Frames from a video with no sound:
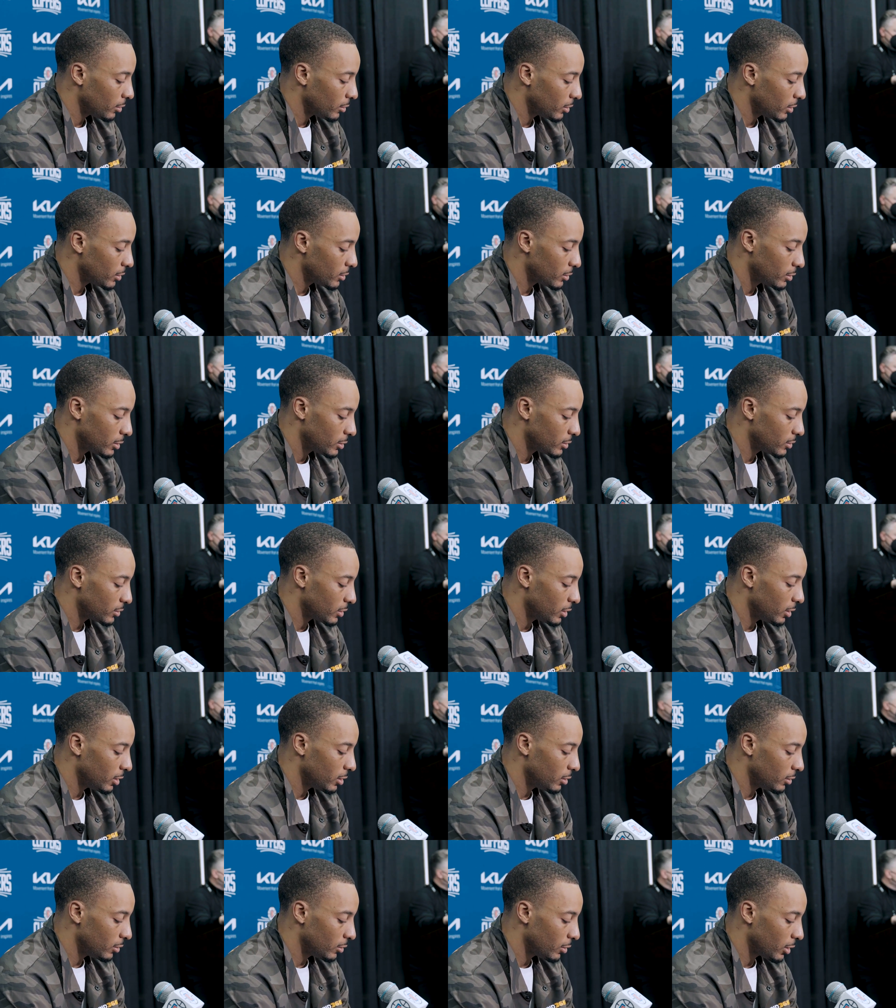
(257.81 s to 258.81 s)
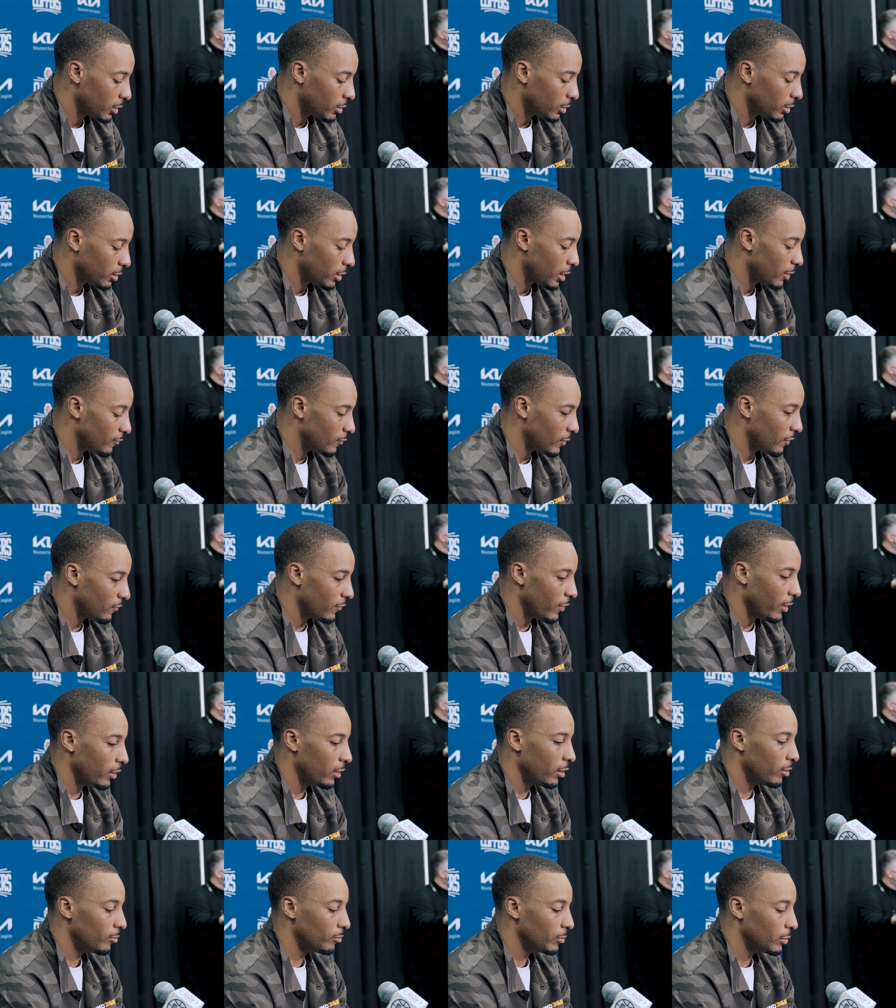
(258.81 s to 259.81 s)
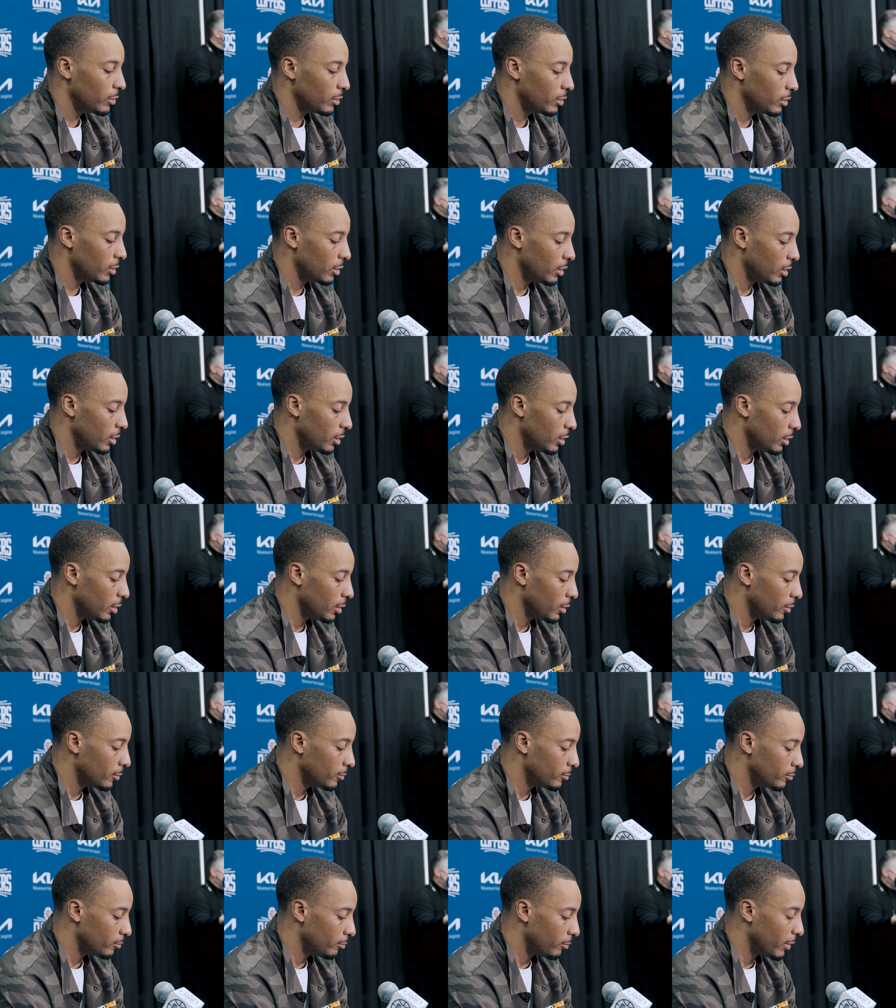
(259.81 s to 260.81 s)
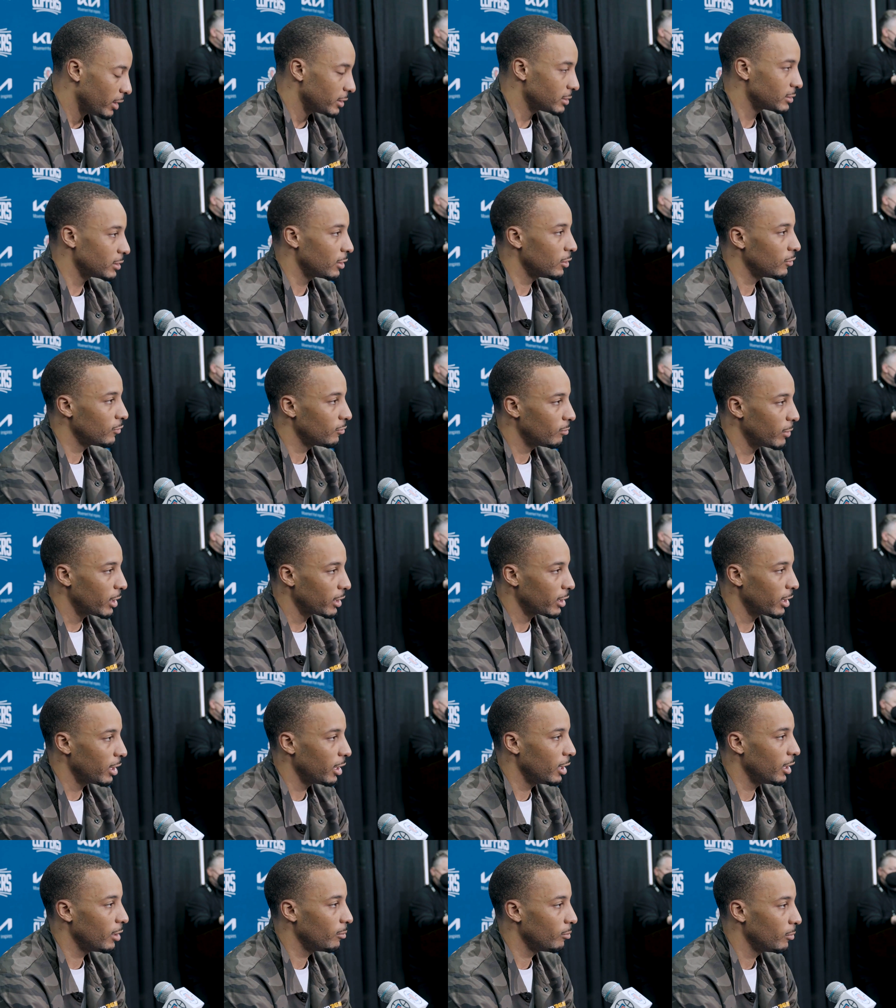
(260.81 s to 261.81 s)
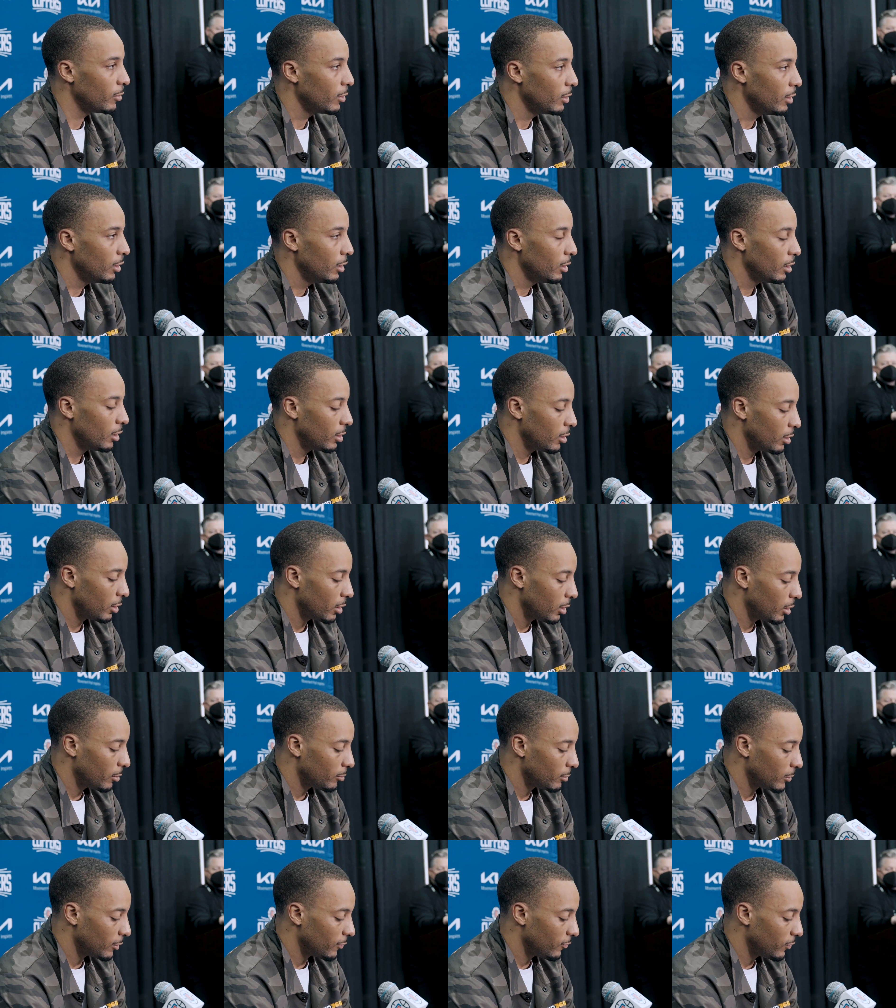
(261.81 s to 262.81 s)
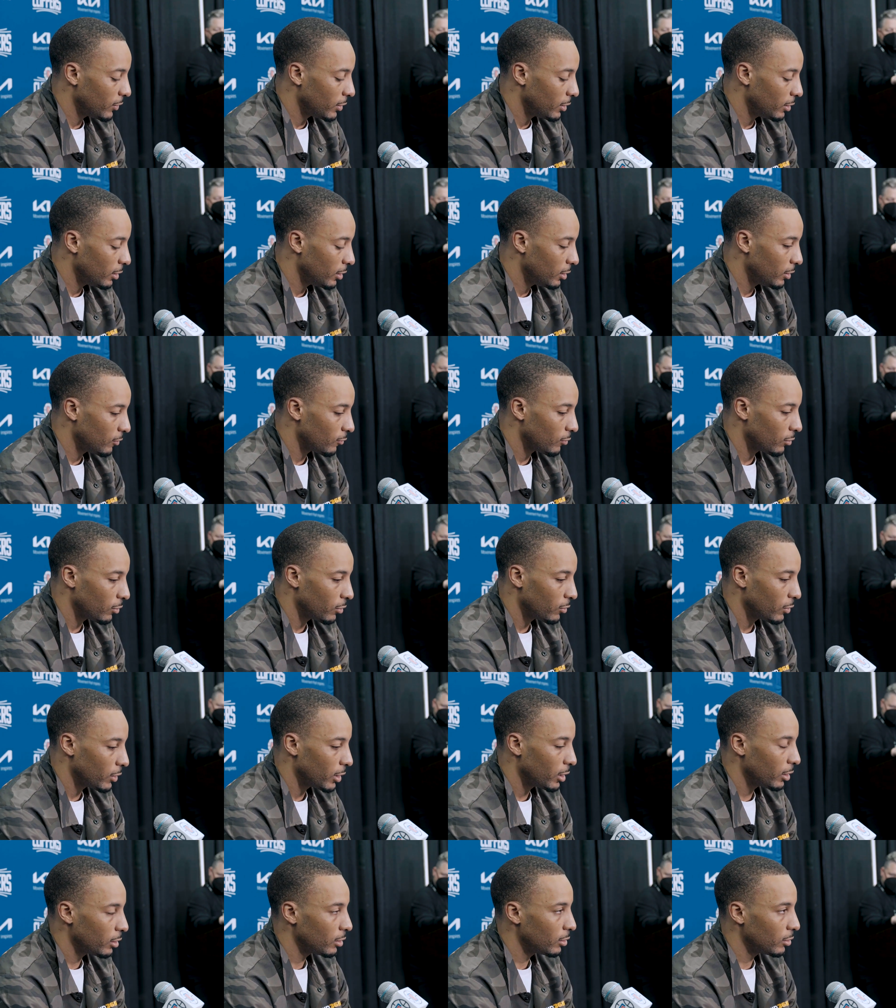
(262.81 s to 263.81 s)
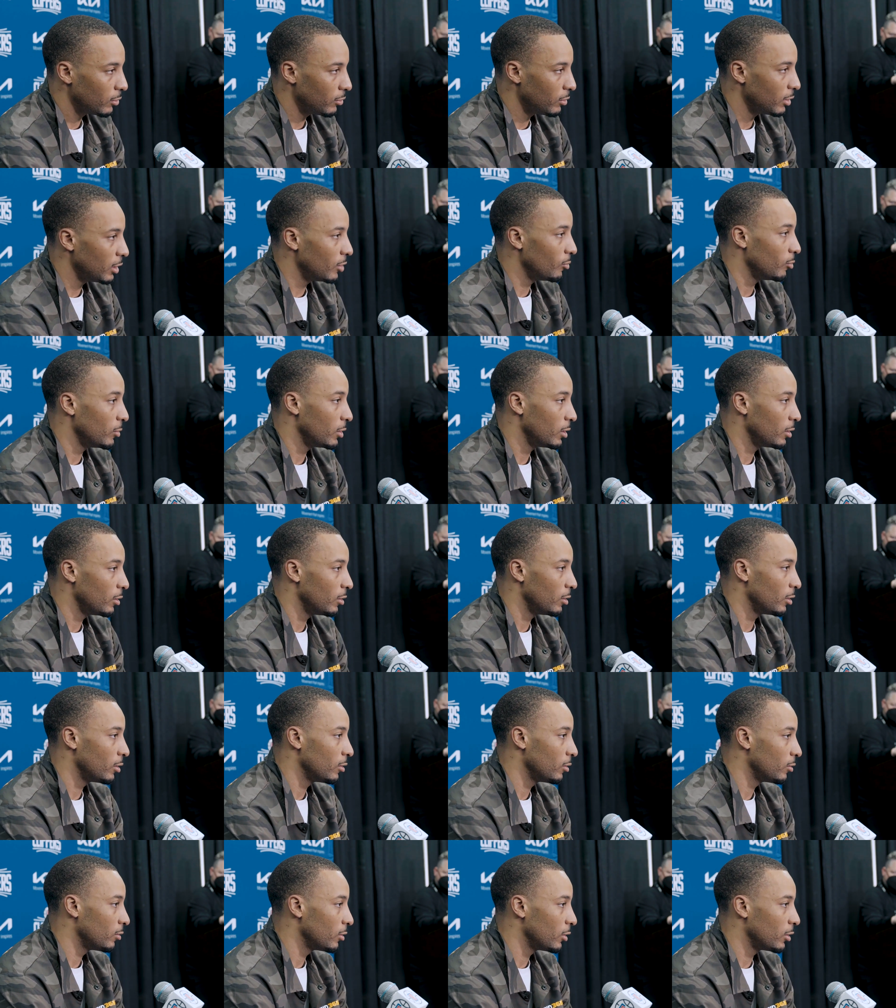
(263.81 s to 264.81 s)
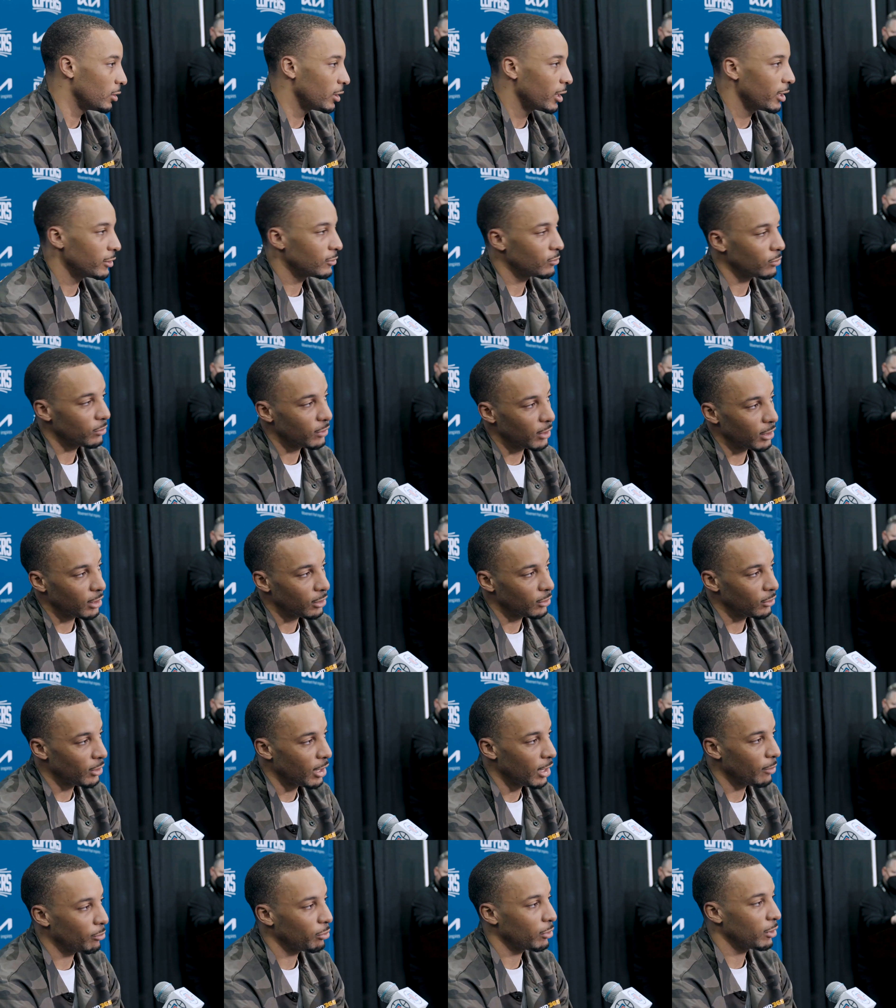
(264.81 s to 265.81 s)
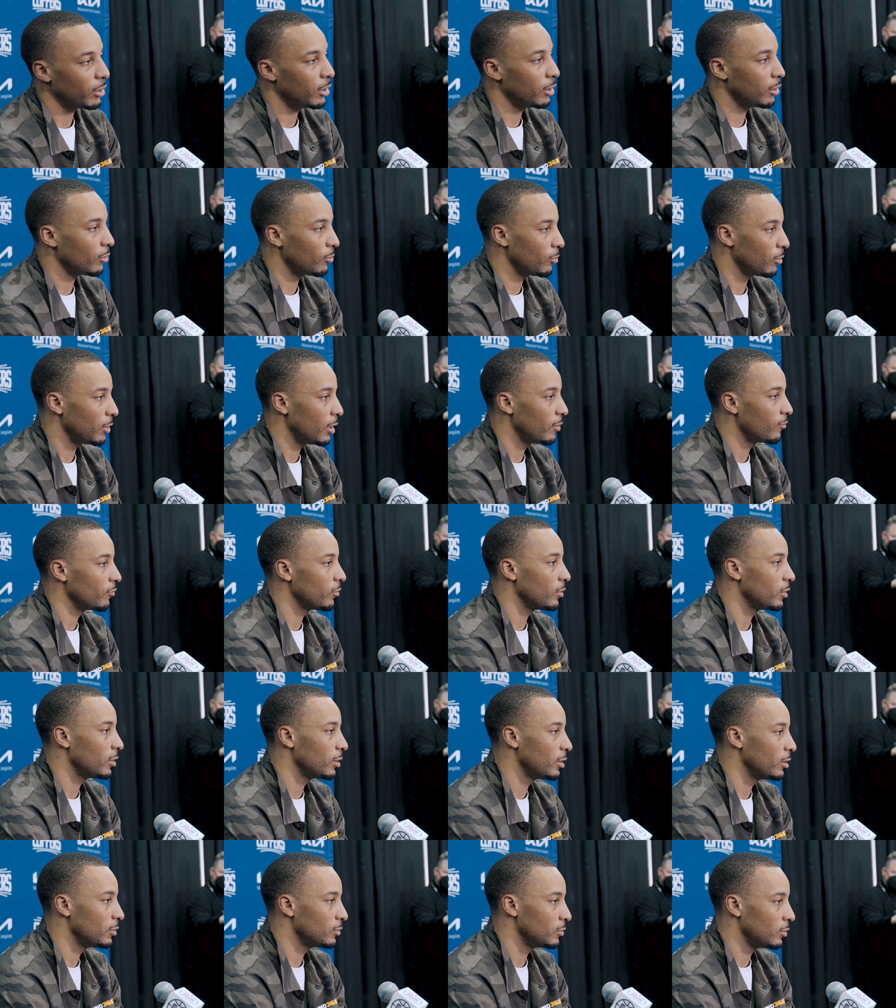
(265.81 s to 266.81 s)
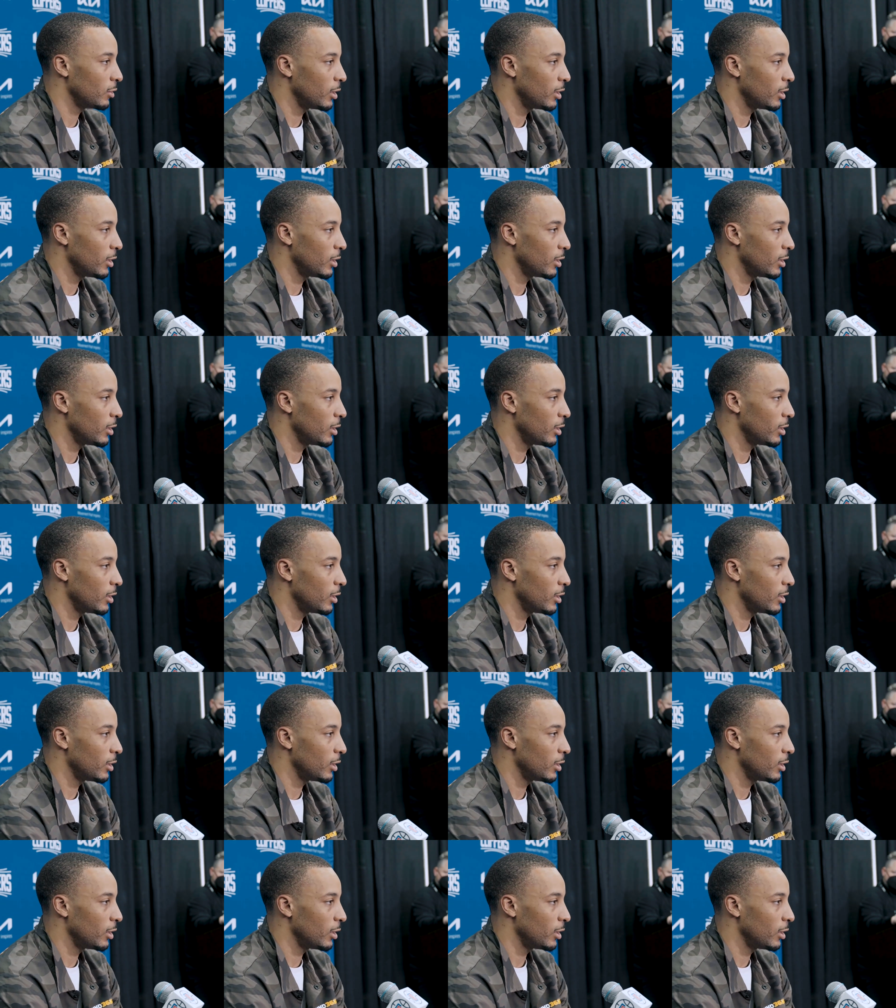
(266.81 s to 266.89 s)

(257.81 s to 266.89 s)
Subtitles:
It's good. You know, I think I've developed myself, my game, to fit in any role that you need me. You know, on nights where they're not playing or whatever it is, you